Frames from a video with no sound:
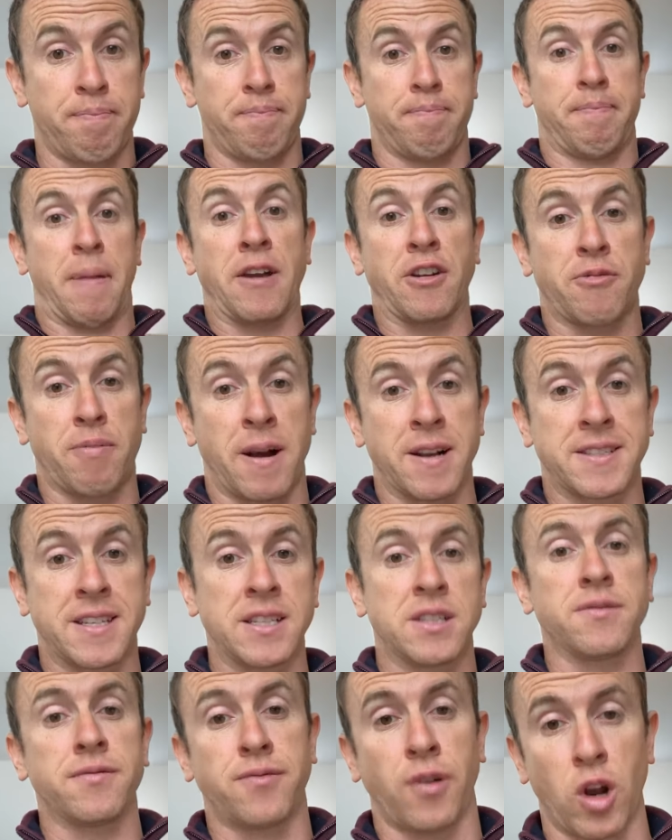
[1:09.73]
bench
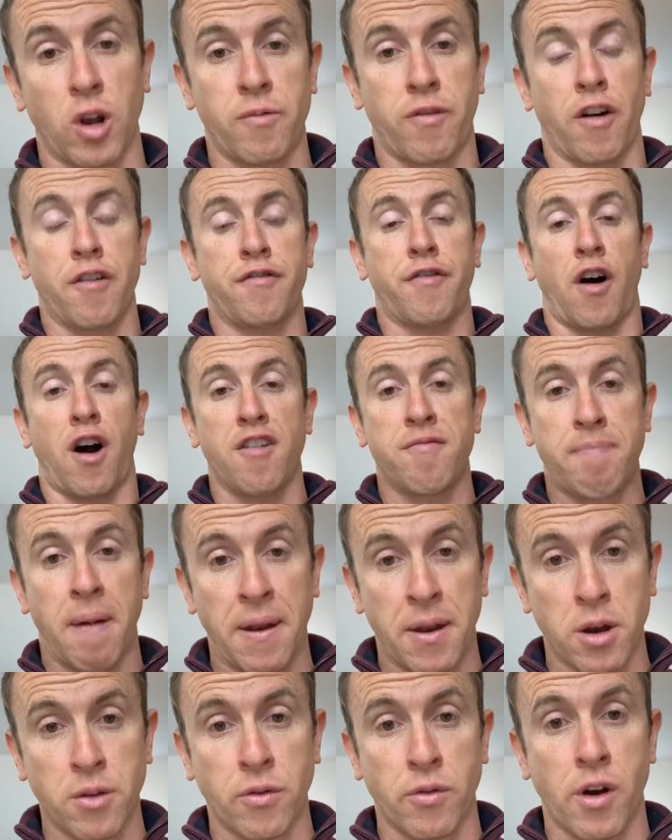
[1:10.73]
presses followed by 5
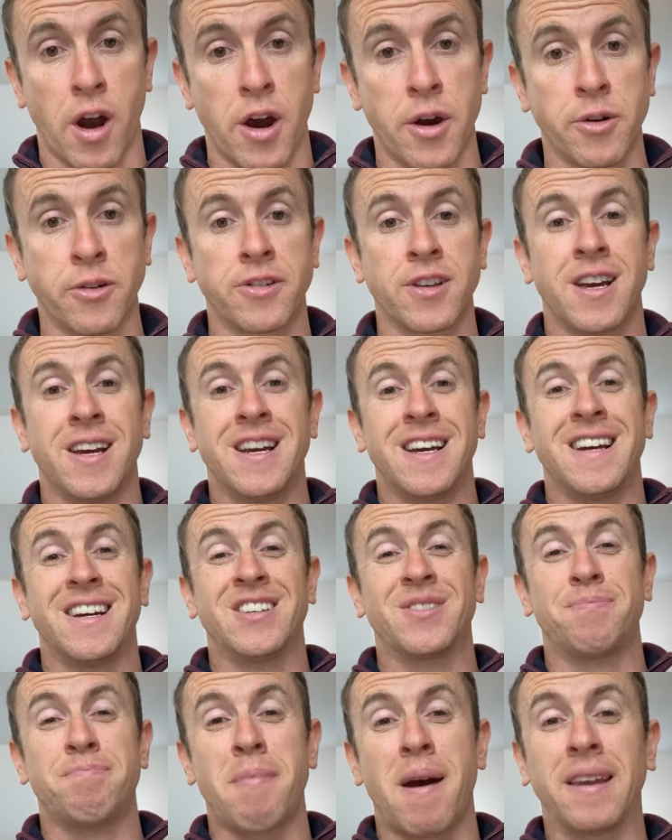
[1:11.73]
bent over rows
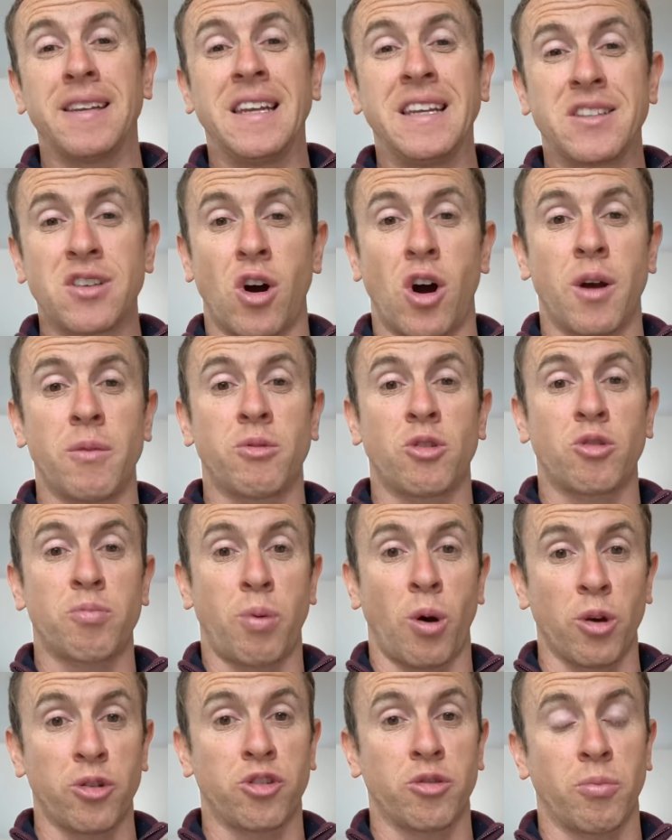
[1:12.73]
as many times as
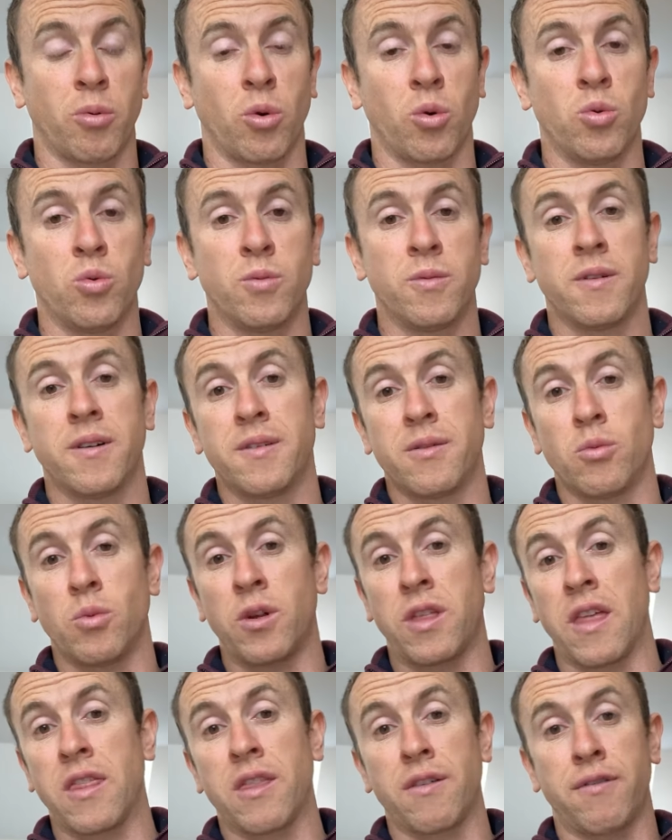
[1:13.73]
possible
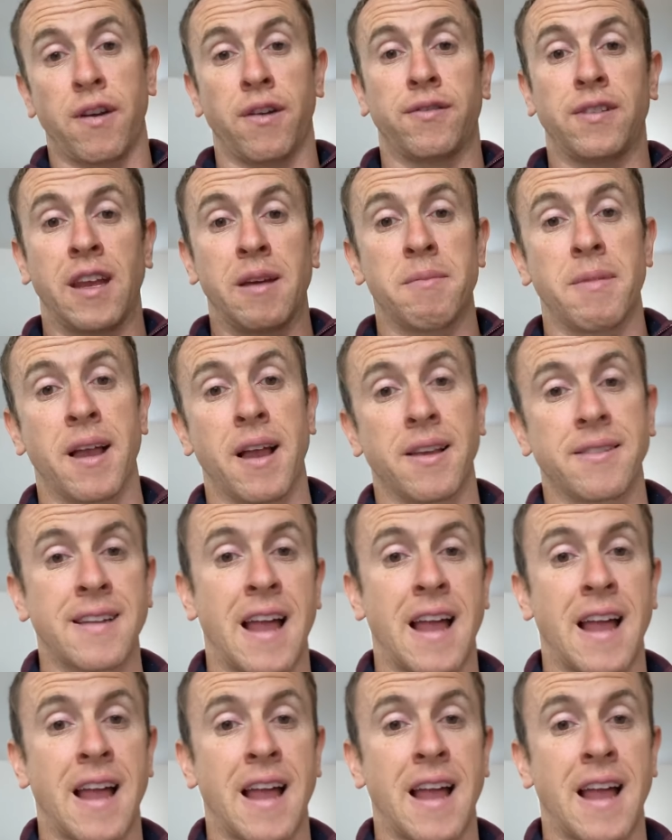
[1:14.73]
within the 15 minutes.